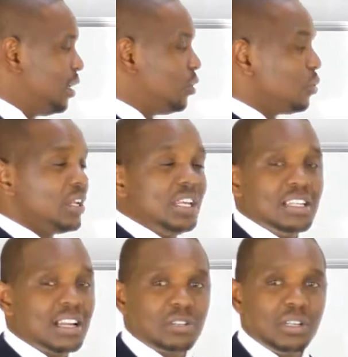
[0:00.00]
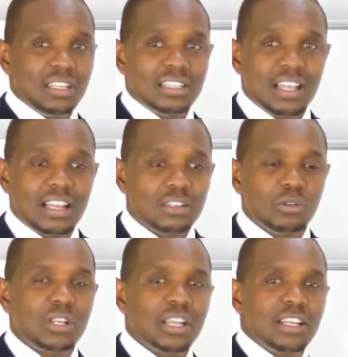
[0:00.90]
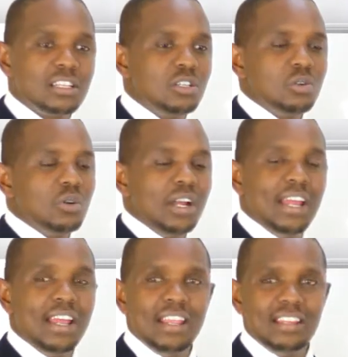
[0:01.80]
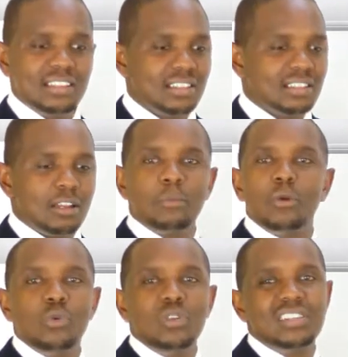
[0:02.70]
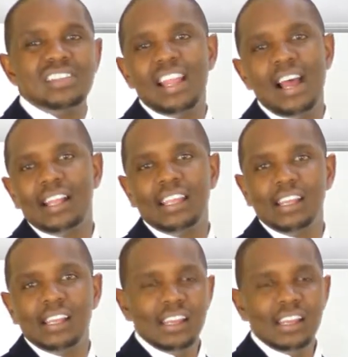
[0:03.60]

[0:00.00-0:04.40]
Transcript: Your kids actually start looking at you as somebody who is nagging.